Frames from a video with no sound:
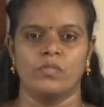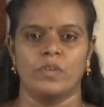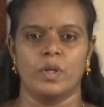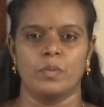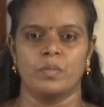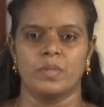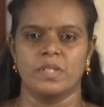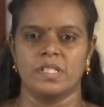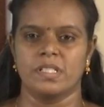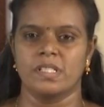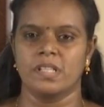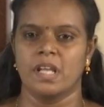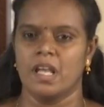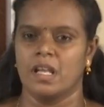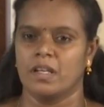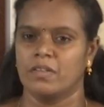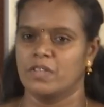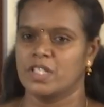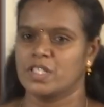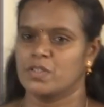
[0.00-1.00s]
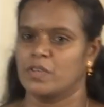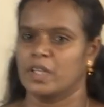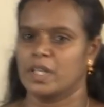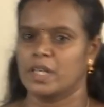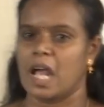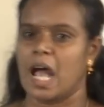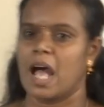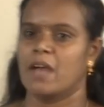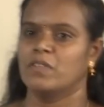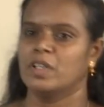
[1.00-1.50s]
weapons which were
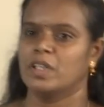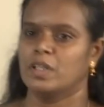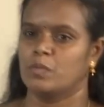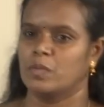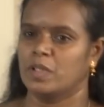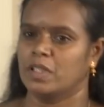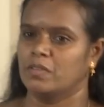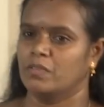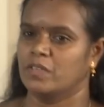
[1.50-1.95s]
available,